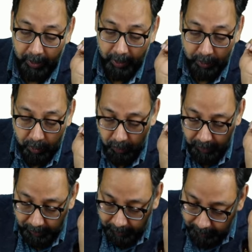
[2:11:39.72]
To
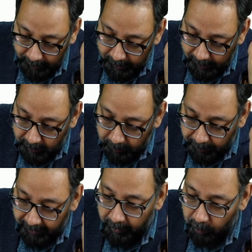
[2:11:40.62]
increase the
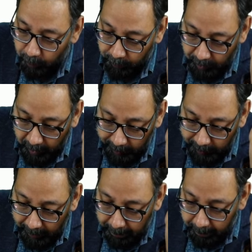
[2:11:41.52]
speed of nerve
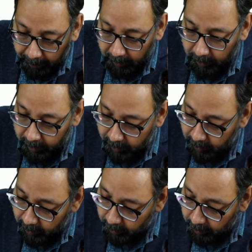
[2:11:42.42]
impulse
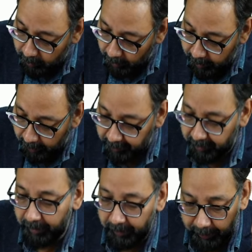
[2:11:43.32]

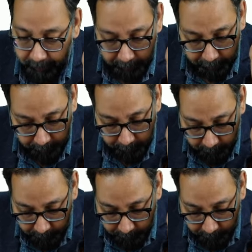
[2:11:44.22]
conduction, this is true.